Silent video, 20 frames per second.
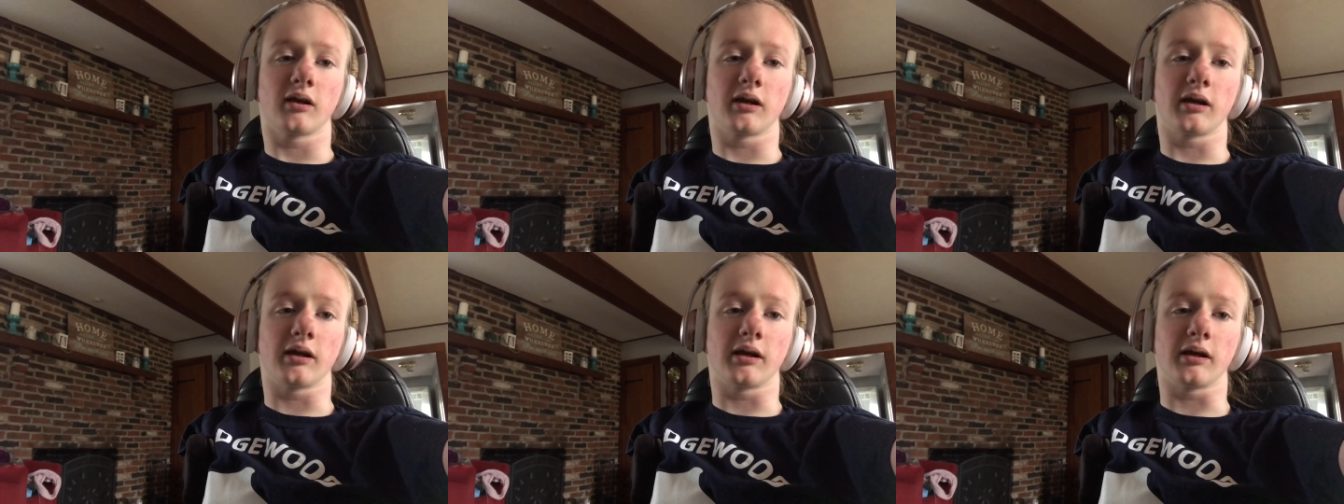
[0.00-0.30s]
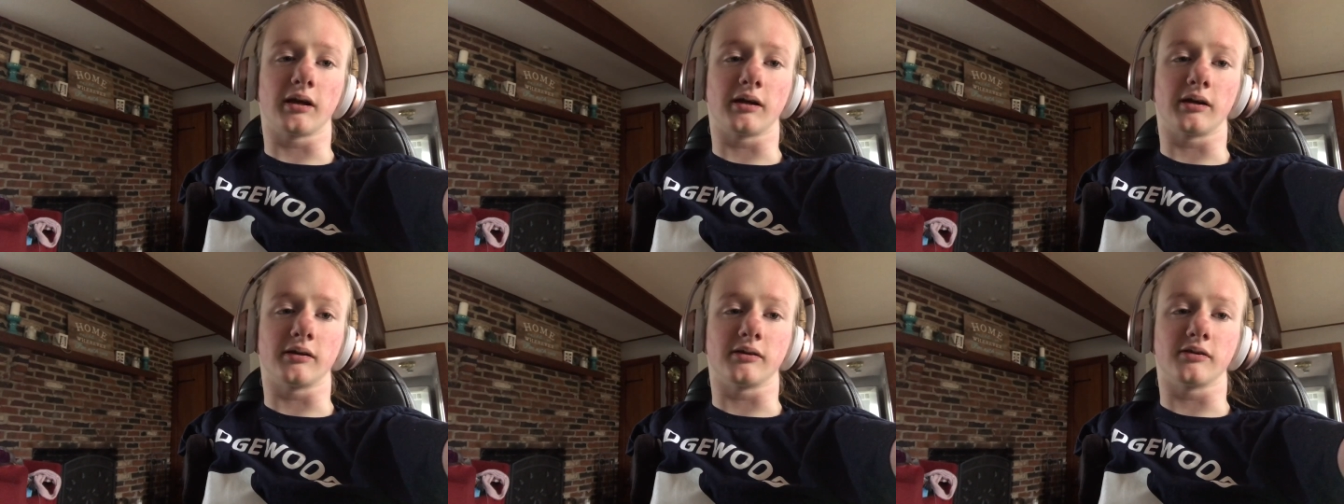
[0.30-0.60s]

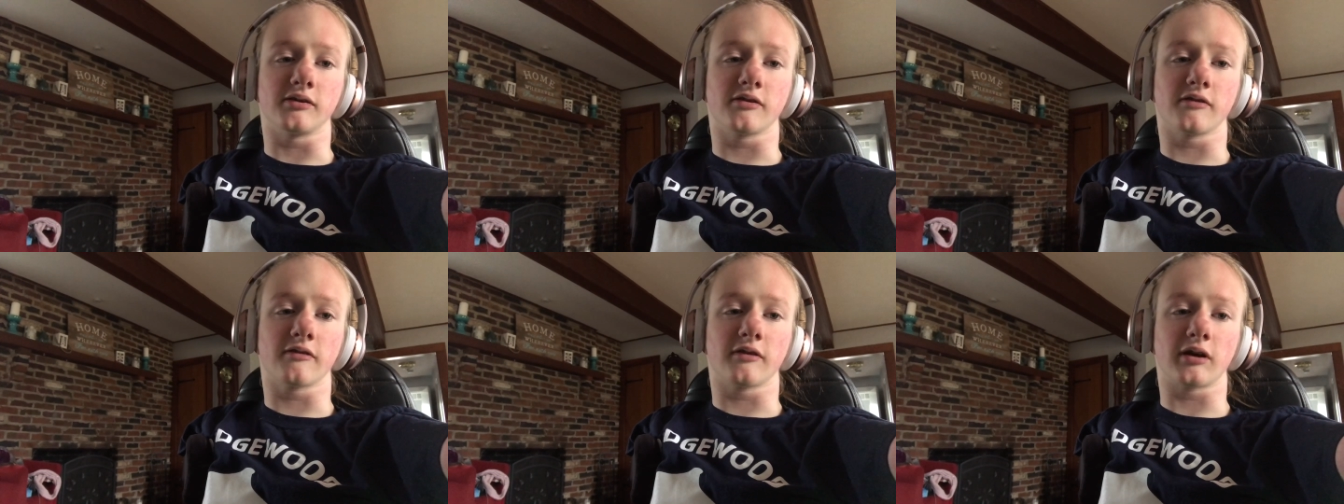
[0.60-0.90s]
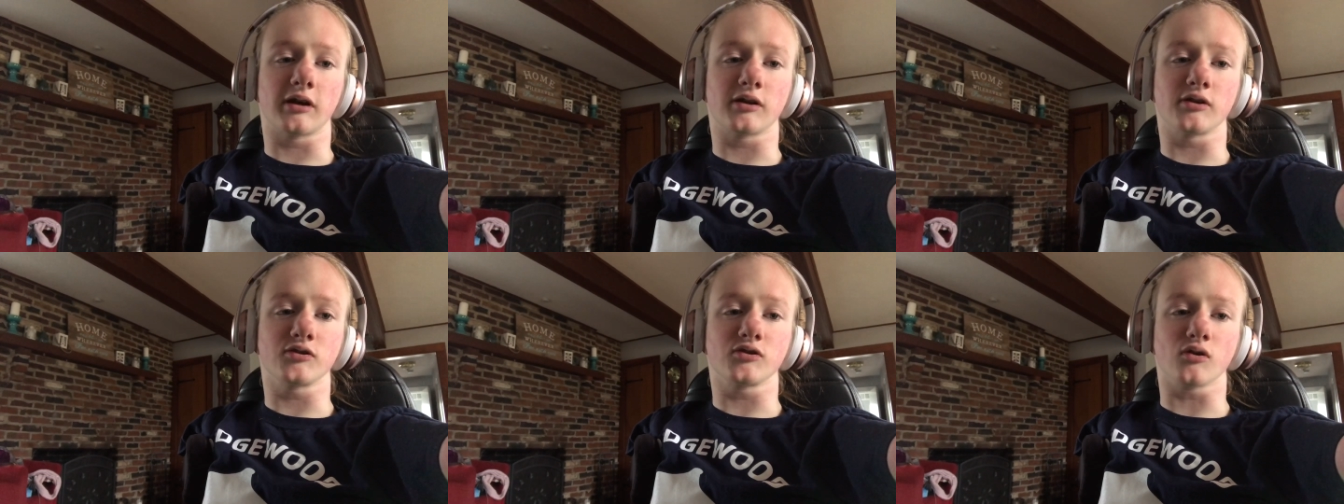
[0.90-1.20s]
and
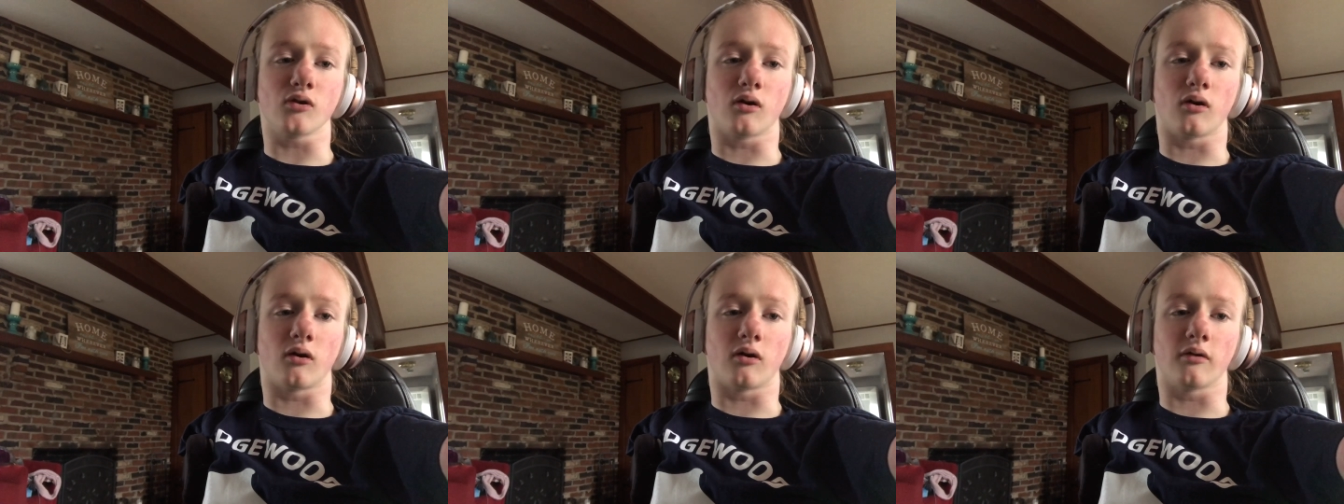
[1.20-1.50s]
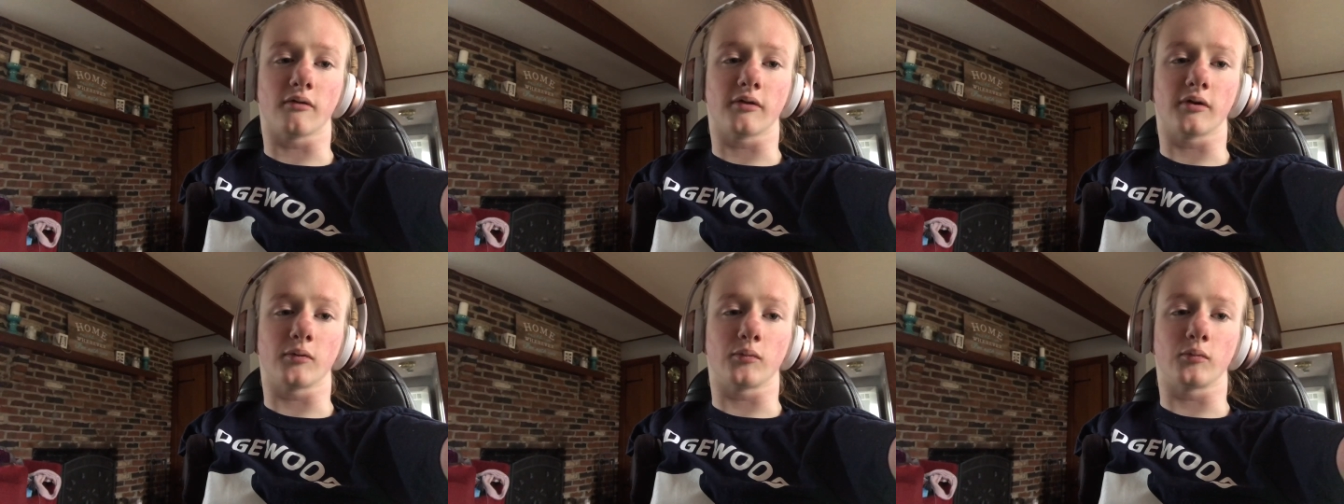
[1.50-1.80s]
that is
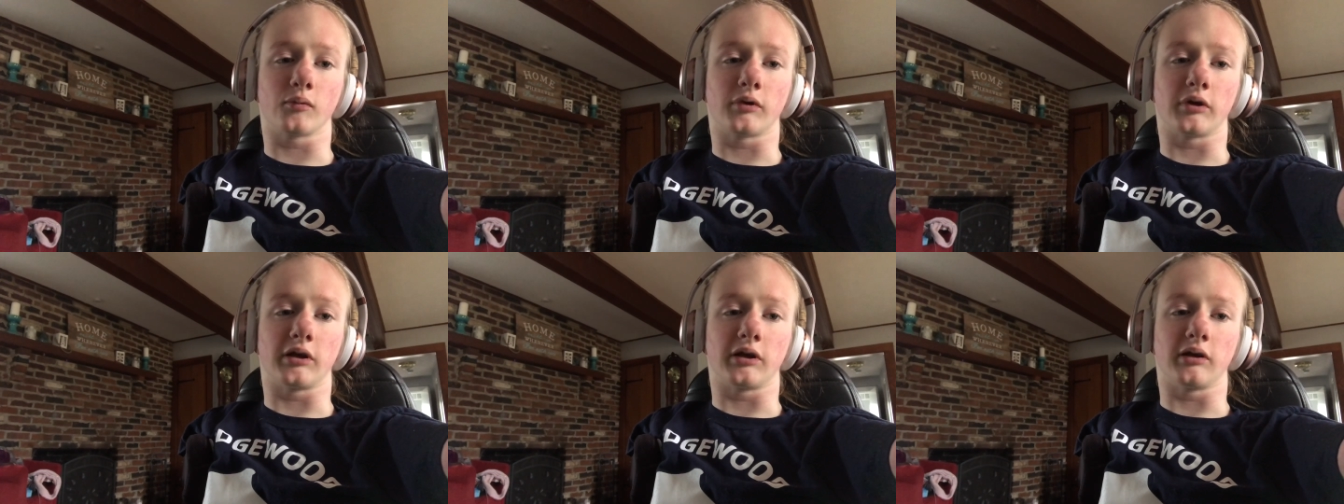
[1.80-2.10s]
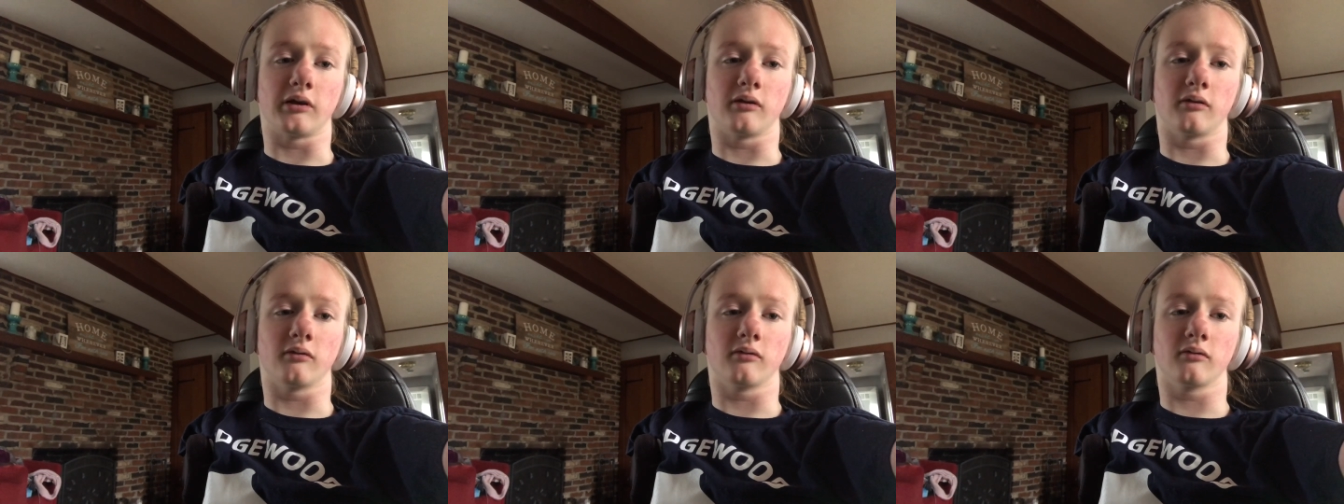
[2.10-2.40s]
all that
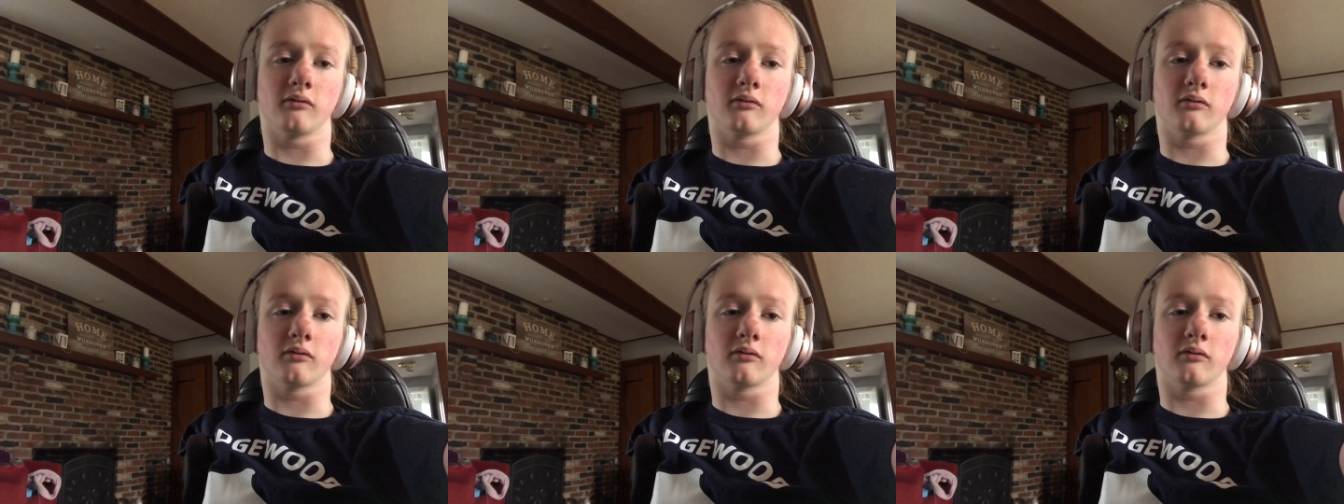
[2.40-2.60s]
we,